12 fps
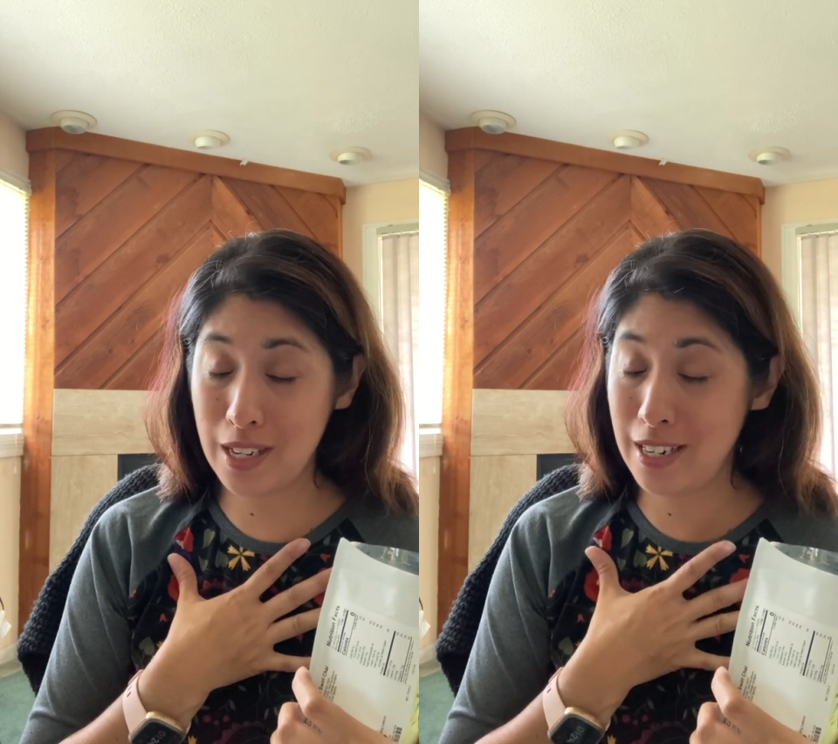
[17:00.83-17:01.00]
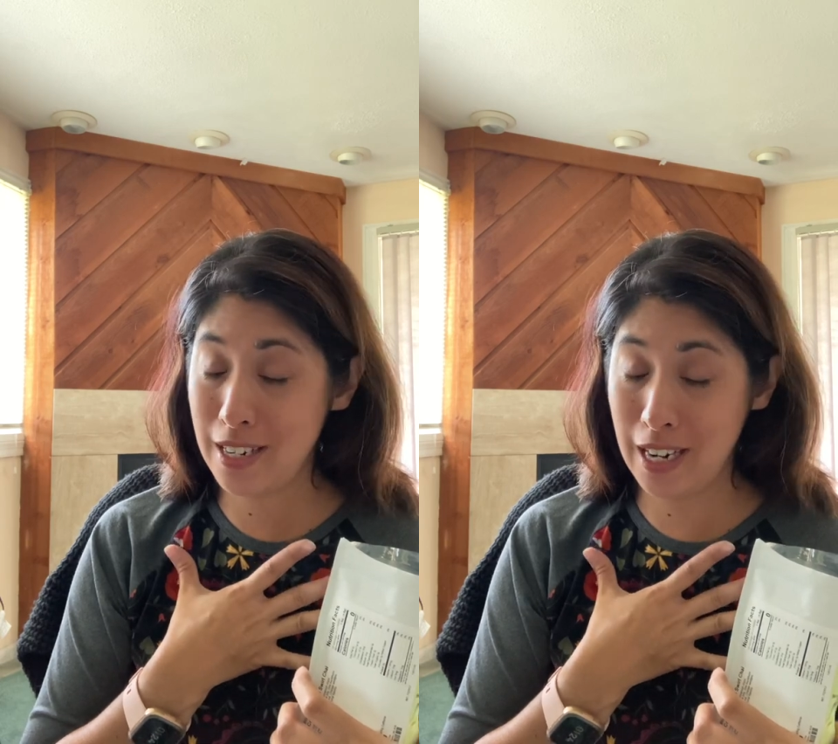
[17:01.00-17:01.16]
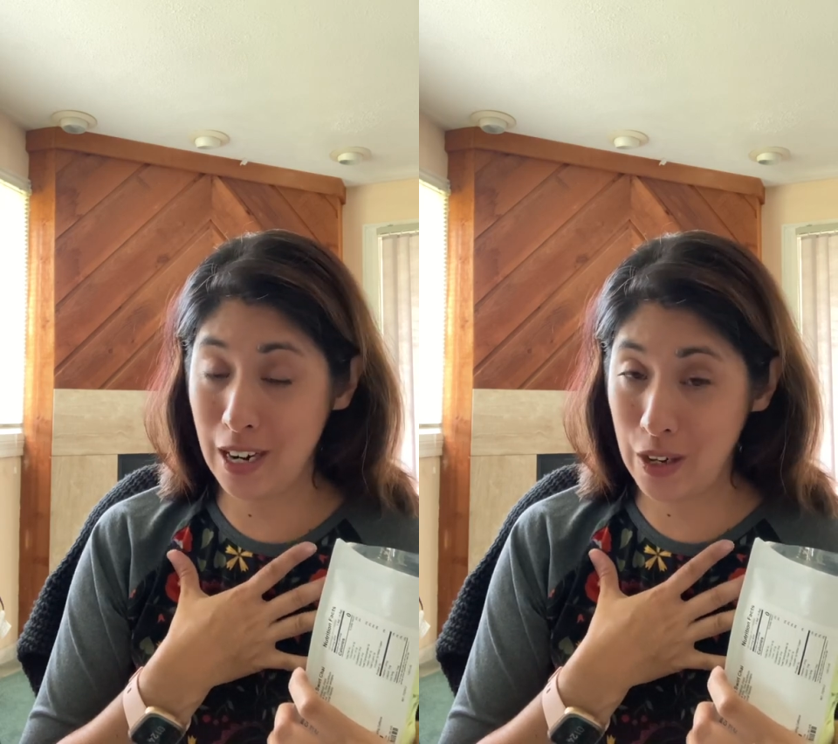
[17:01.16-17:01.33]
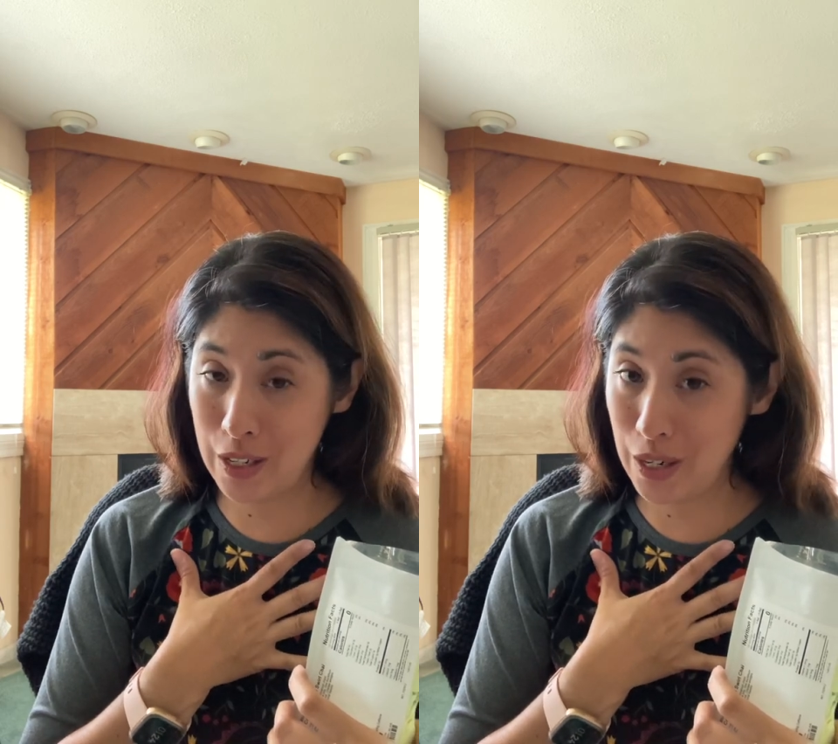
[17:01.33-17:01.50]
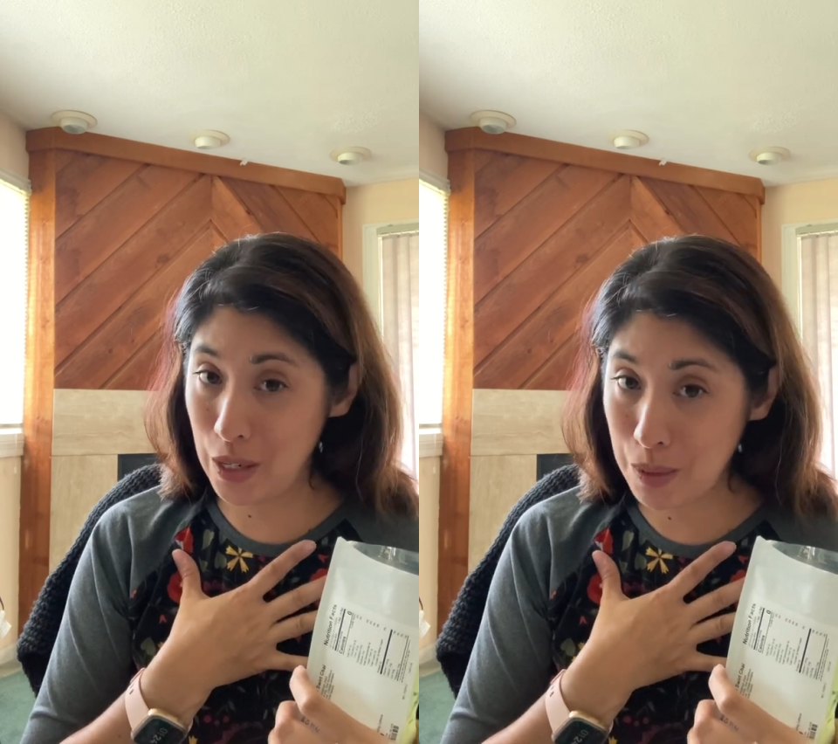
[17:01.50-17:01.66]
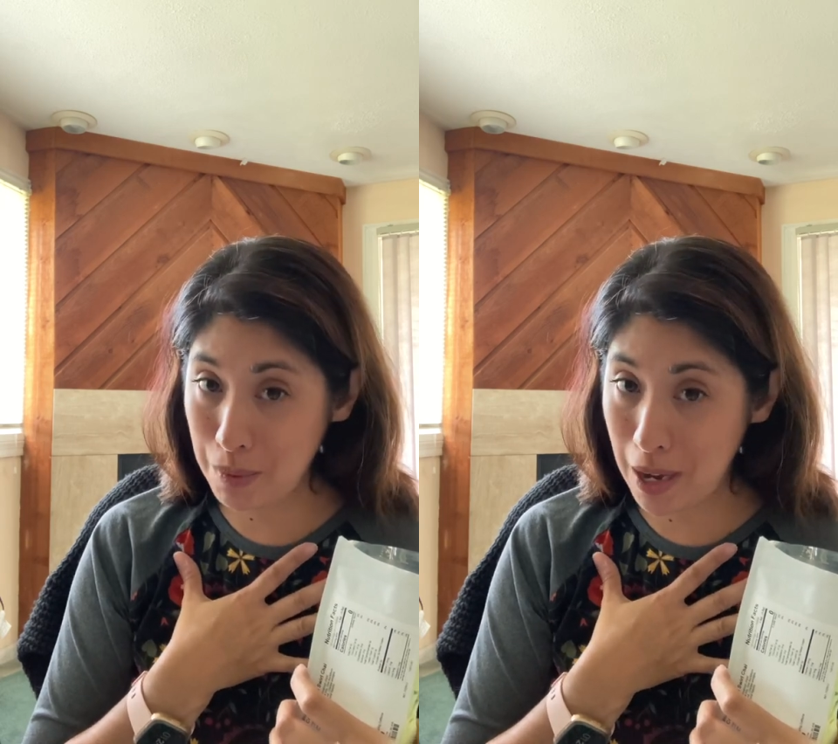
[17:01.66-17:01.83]
and near and
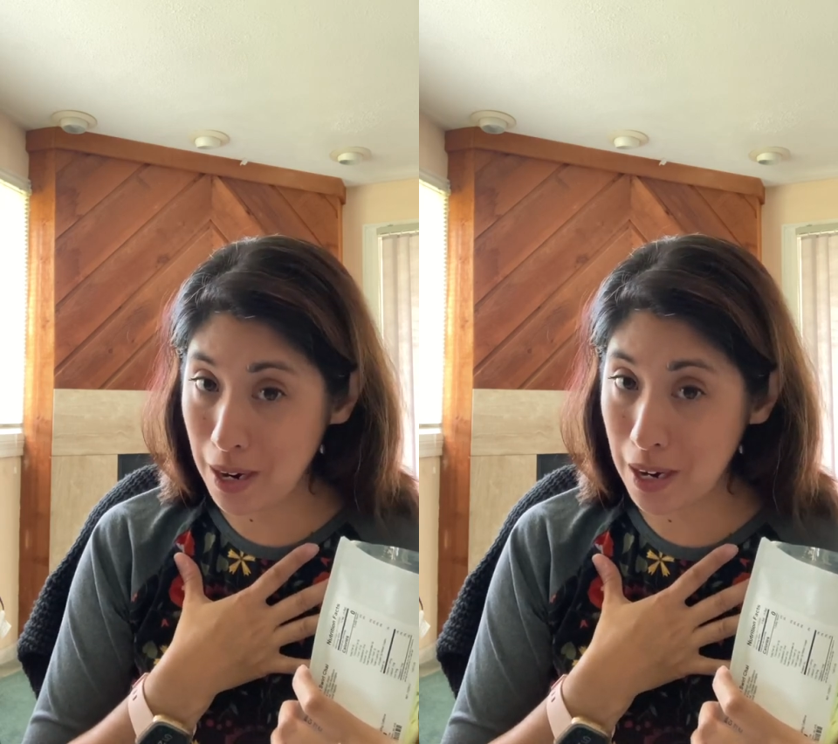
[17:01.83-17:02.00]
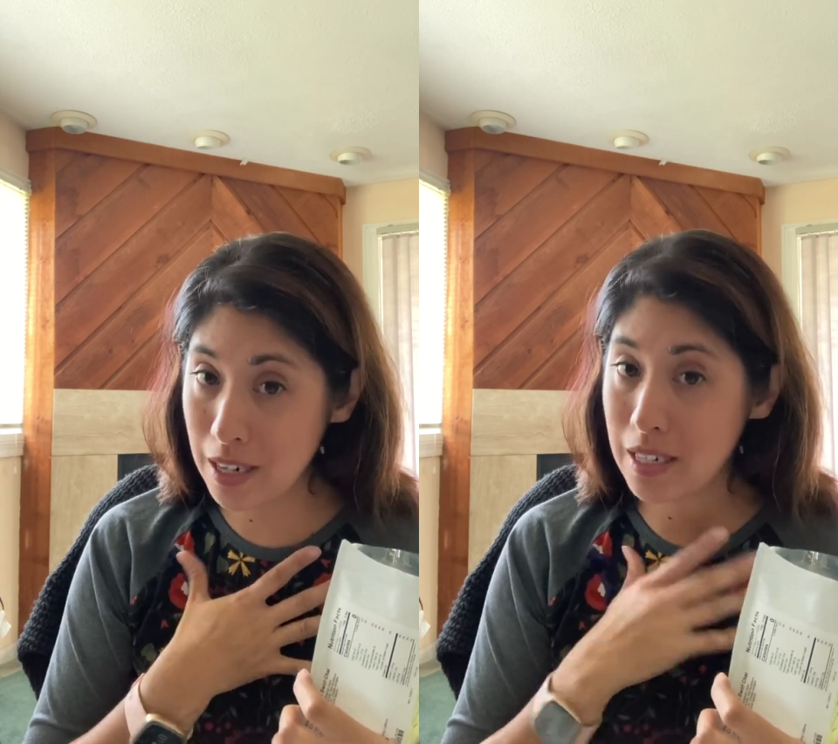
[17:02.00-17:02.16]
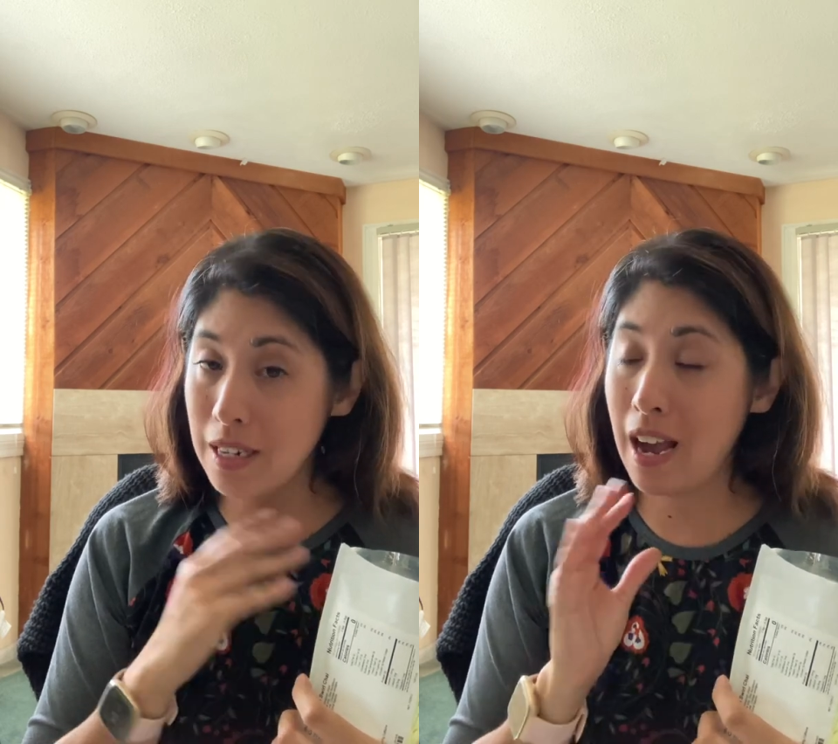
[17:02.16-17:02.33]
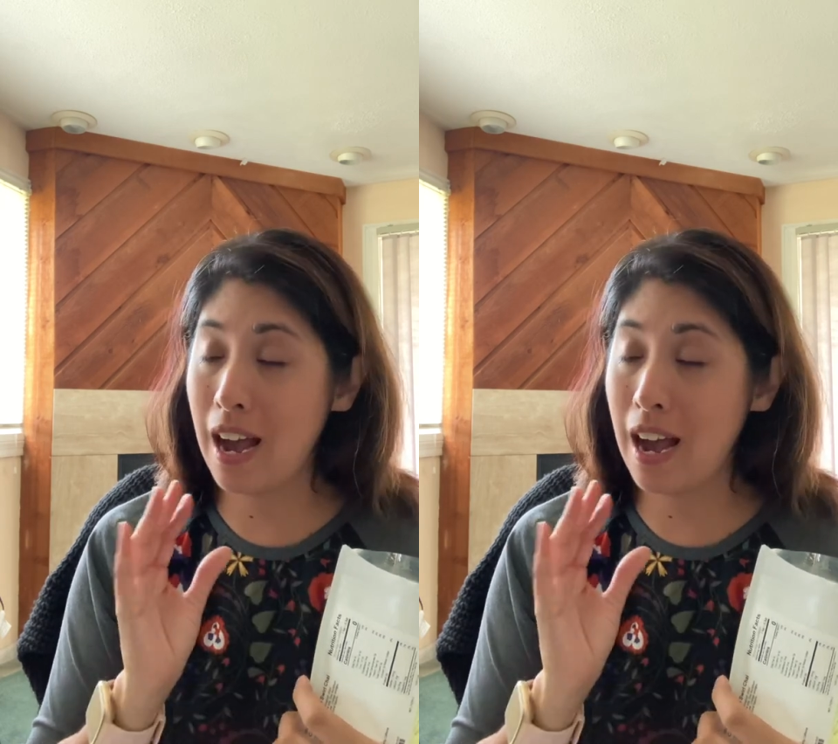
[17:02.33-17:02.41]
dear to my heart.